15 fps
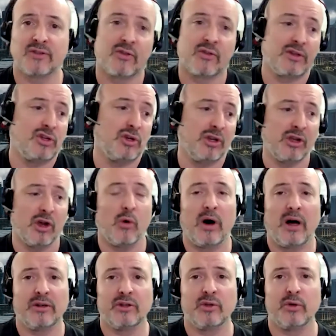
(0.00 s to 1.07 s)
so that you can go
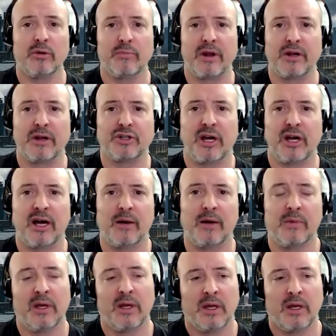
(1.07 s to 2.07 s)
out and do a better job.